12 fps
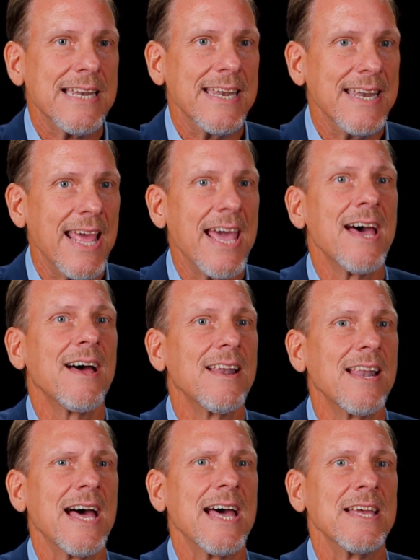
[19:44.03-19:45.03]
now
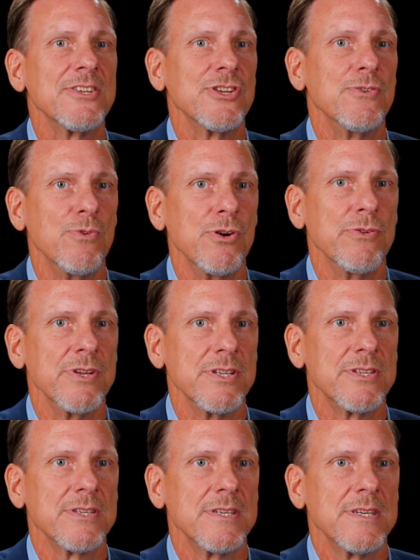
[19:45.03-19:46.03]
lies in
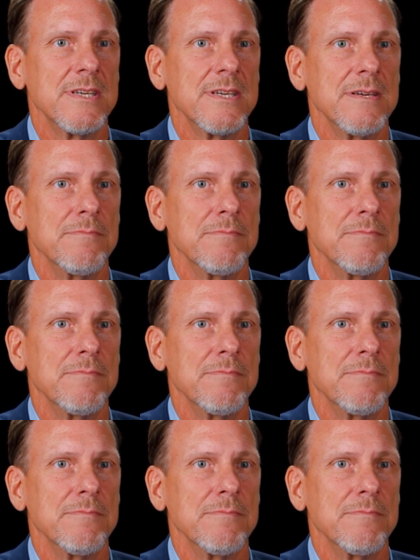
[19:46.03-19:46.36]
ruins,